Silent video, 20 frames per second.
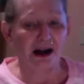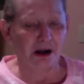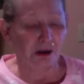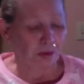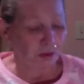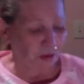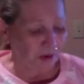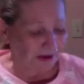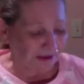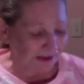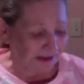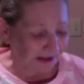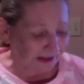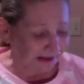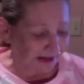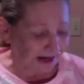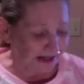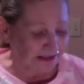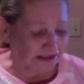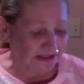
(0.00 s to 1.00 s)
what the
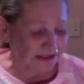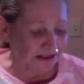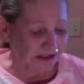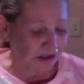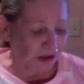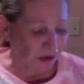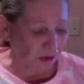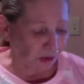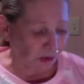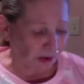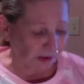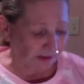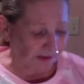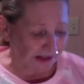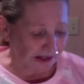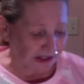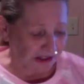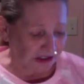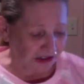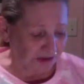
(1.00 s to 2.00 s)
lesson or
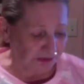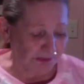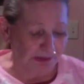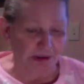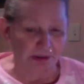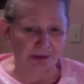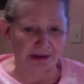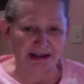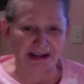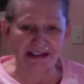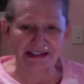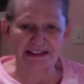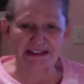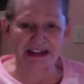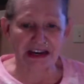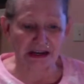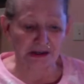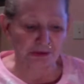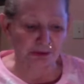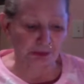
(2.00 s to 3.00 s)
the experience
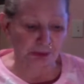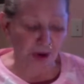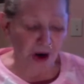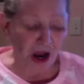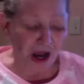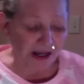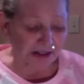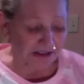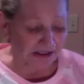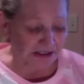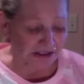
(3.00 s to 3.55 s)
has brought